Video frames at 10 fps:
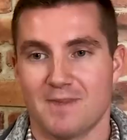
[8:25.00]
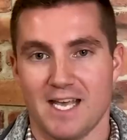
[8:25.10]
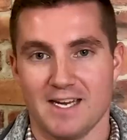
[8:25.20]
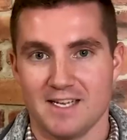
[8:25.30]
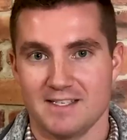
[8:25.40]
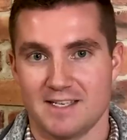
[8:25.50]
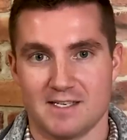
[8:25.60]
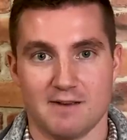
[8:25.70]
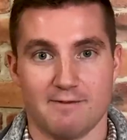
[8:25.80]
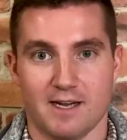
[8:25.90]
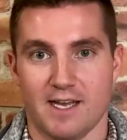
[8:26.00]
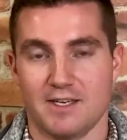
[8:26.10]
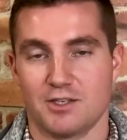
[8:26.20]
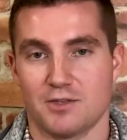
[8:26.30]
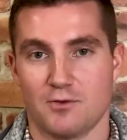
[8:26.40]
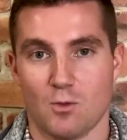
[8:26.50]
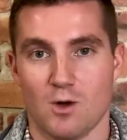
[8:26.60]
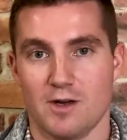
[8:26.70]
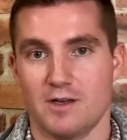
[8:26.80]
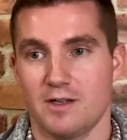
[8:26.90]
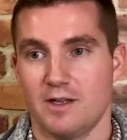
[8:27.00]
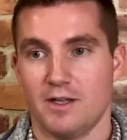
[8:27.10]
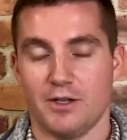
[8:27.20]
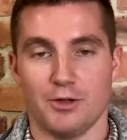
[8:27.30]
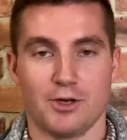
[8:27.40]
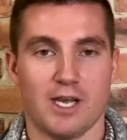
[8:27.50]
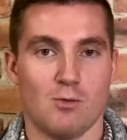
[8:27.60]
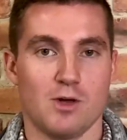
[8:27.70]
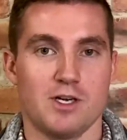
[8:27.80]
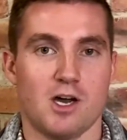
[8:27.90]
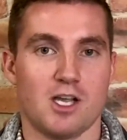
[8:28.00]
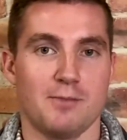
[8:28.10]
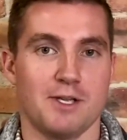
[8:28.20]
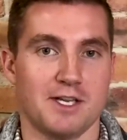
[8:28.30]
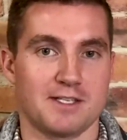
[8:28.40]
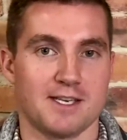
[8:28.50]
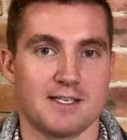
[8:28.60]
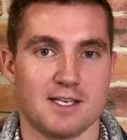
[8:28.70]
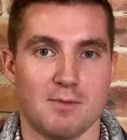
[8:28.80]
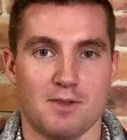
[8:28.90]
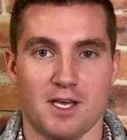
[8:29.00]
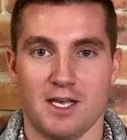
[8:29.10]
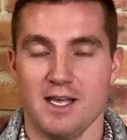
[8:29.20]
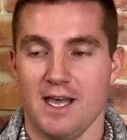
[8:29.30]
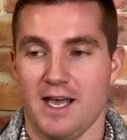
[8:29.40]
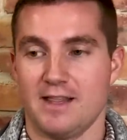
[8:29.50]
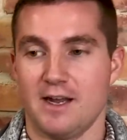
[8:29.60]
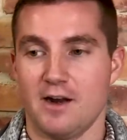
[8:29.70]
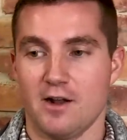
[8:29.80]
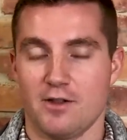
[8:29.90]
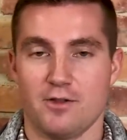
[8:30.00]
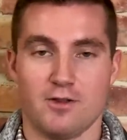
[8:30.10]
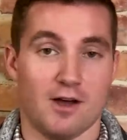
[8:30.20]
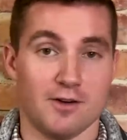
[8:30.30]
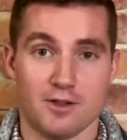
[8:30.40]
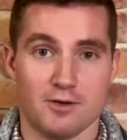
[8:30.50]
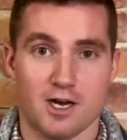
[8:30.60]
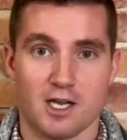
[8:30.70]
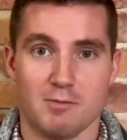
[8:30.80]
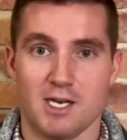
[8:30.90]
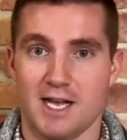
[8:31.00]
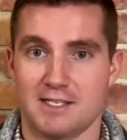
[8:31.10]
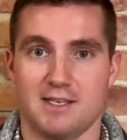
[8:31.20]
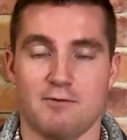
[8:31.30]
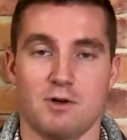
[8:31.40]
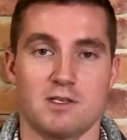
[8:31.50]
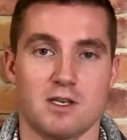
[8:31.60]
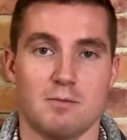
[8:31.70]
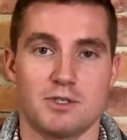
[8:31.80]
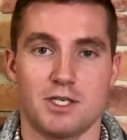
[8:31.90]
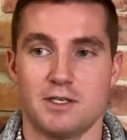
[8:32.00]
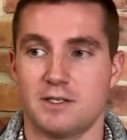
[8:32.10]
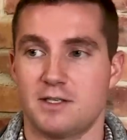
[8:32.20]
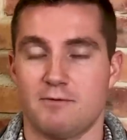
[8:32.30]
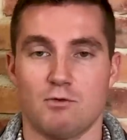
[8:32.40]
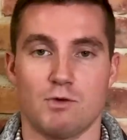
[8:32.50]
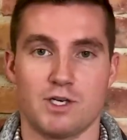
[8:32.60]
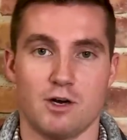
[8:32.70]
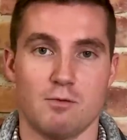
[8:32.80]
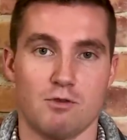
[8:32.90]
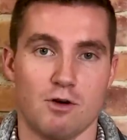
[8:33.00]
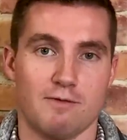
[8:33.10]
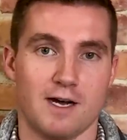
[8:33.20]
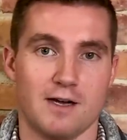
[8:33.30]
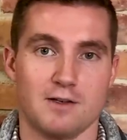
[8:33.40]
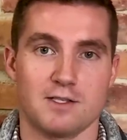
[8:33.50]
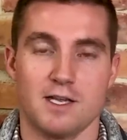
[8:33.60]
Inconsistent financials, for one. You look at one document, it says something, and then another document has different assumptions, different return profiles.